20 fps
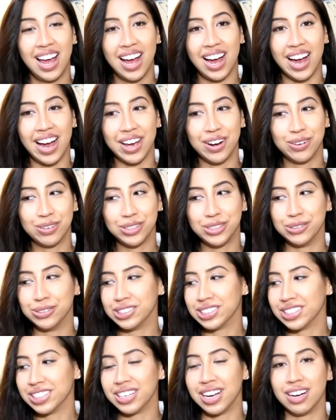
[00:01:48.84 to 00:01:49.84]
I don't use
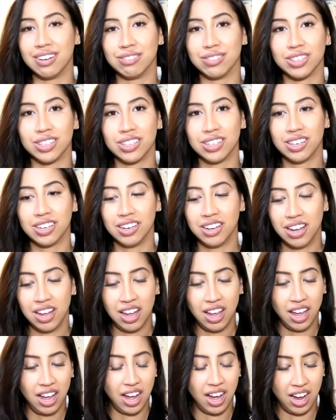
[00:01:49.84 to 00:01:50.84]
it ever.
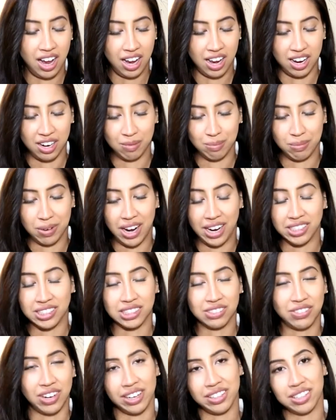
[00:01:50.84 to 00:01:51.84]
I
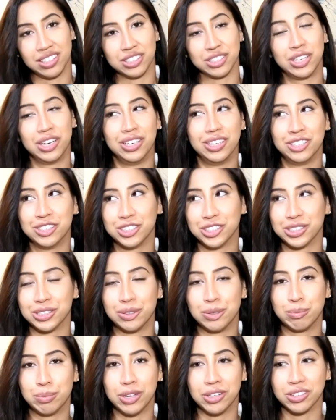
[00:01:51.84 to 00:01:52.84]
just find that it's
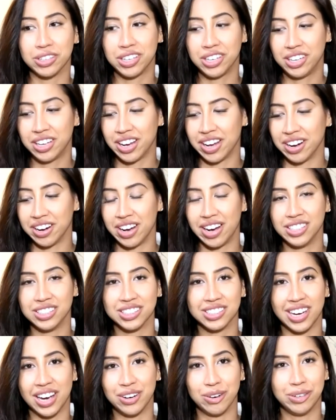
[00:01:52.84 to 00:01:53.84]
so bulky and I
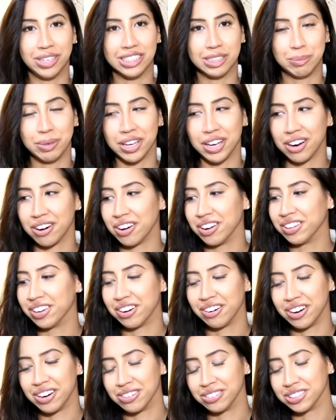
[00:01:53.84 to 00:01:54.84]
don't need to be carrying that
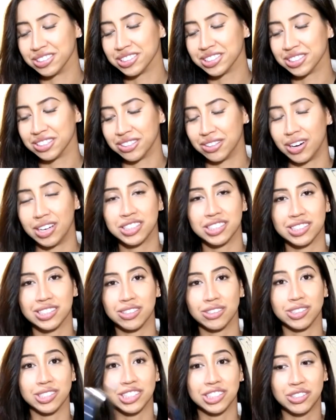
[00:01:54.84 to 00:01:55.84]
around. So I just
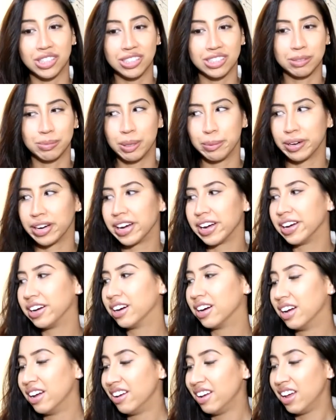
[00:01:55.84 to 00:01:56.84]
throw this straight into my
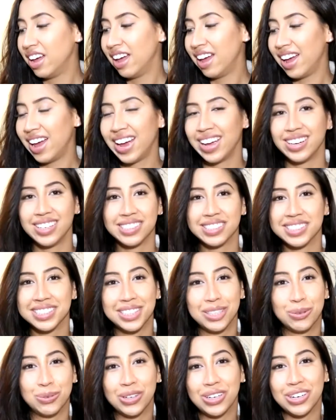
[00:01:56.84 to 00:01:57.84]
bag and it
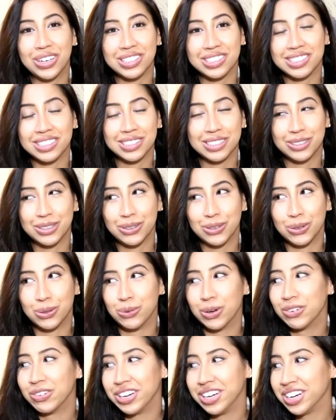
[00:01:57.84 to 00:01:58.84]
still works. So
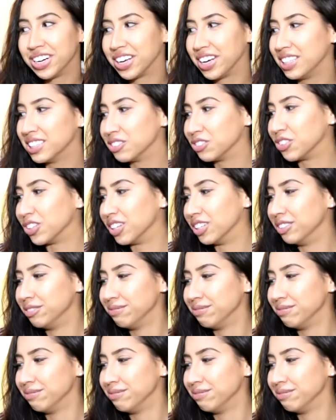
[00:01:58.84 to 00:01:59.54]
what do I need a case for?